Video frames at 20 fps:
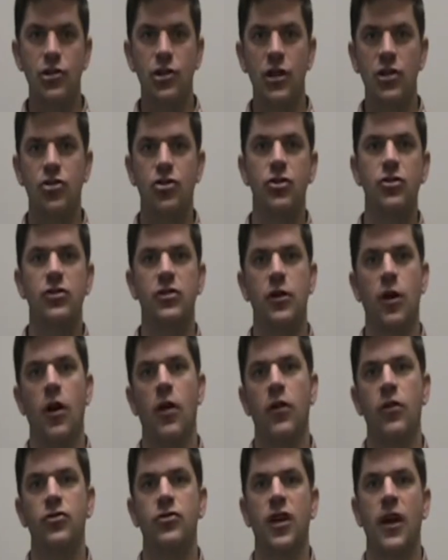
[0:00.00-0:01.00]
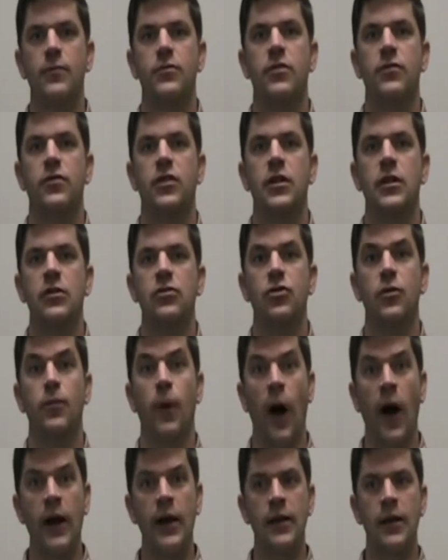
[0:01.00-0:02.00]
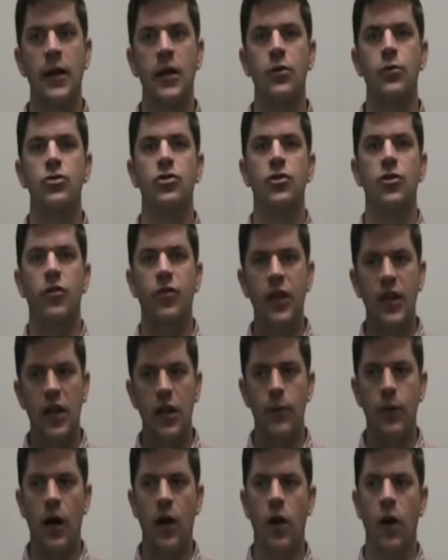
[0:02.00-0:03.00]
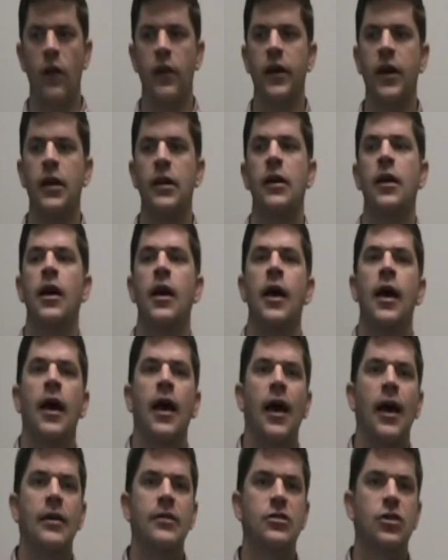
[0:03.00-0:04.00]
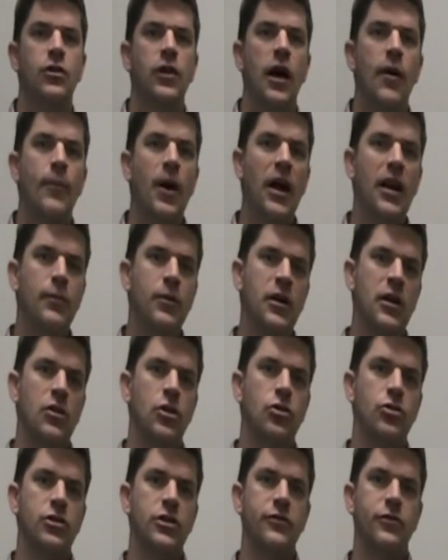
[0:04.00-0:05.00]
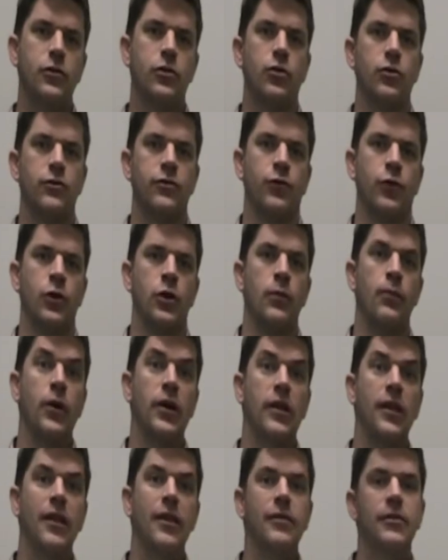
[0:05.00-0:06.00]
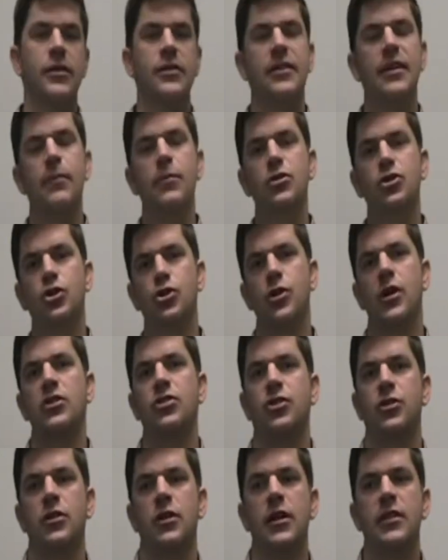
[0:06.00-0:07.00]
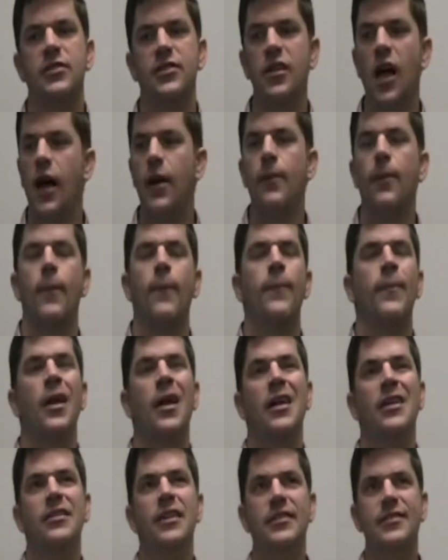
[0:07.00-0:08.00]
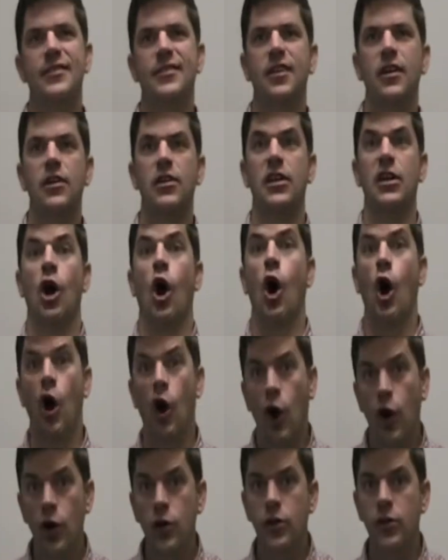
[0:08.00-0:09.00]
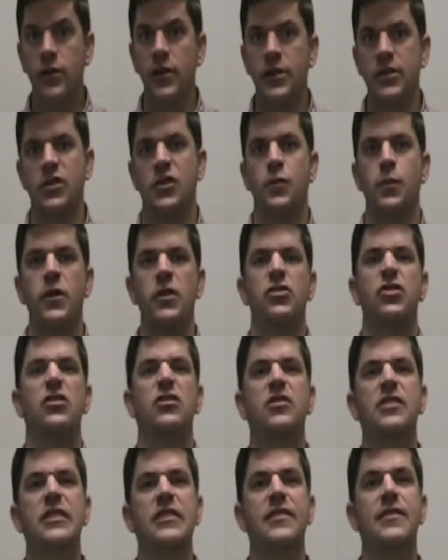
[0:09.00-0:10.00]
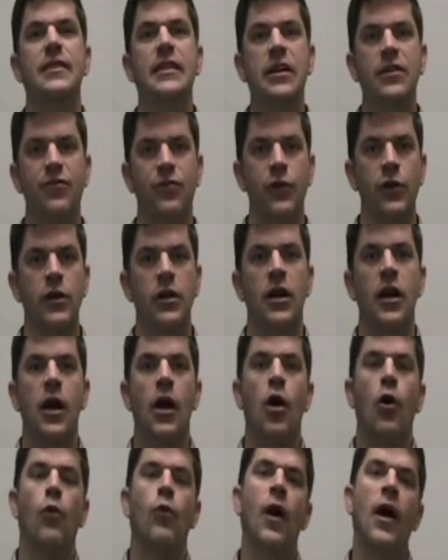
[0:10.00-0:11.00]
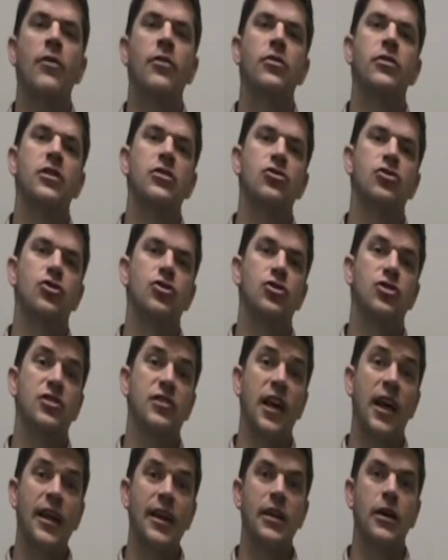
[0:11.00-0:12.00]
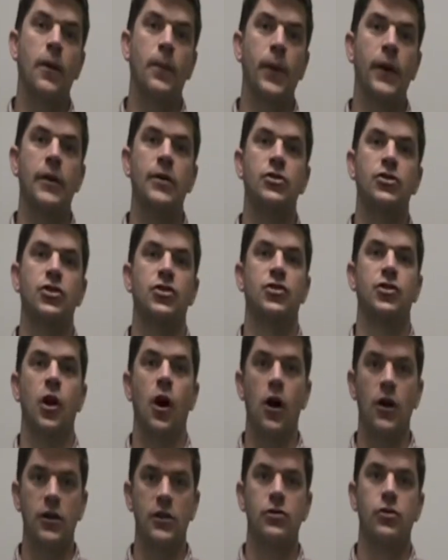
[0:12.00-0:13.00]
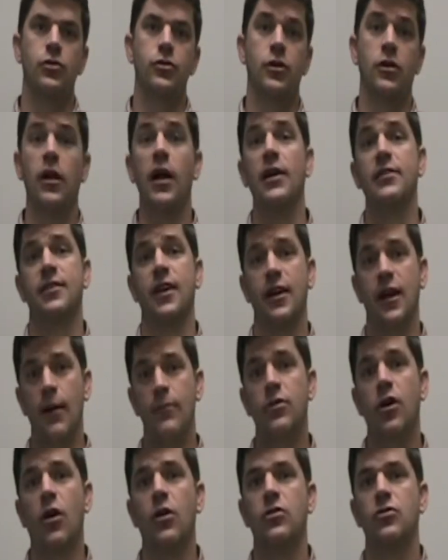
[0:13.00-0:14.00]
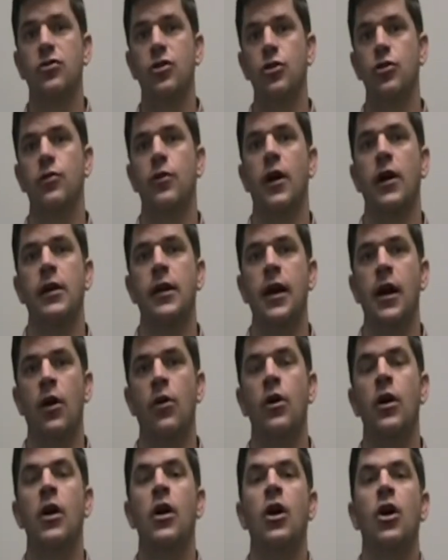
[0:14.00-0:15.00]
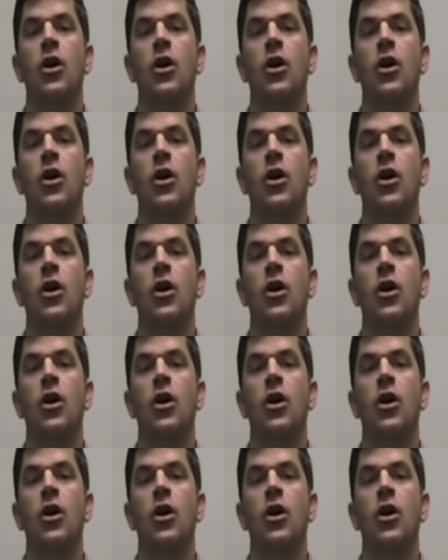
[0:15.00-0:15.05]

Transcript: gestures and all those types of things, your body language and thinking about all that. And so that might have been a little difficult for you. But the demonstration, it's not necessarily harder than a speech. It's just different. Rather than standing up here and just talking to the class like I'm talking to you right now,